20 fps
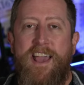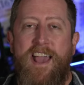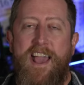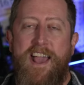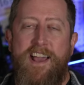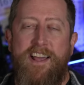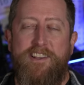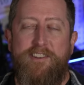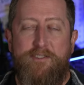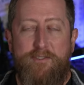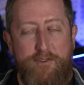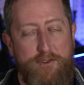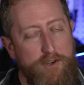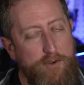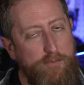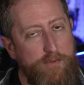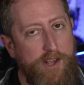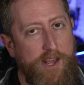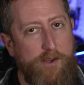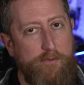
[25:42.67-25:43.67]
And you
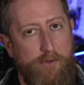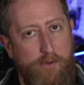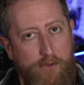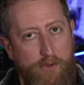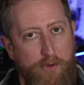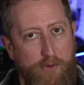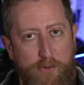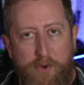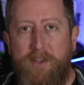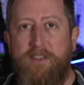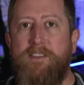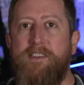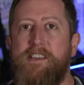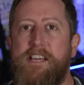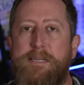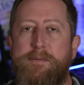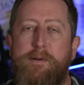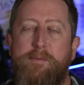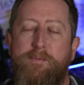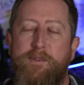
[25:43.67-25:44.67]
should be able to quickly
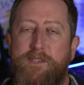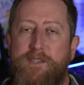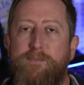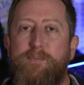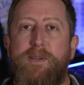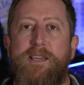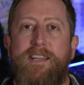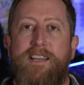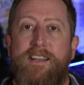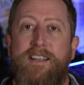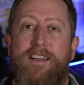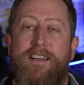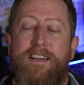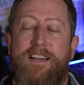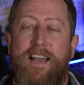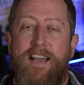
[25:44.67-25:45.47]
come up to speed